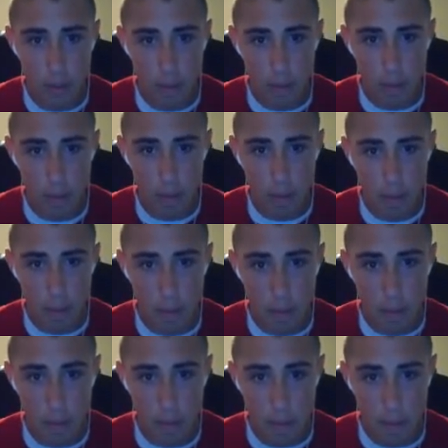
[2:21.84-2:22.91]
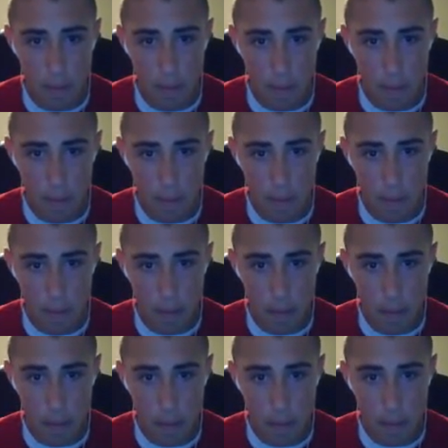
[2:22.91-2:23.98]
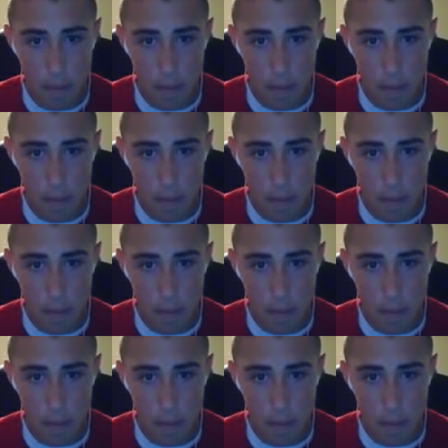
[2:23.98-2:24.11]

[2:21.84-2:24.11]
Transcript: No one is speaking in this clip.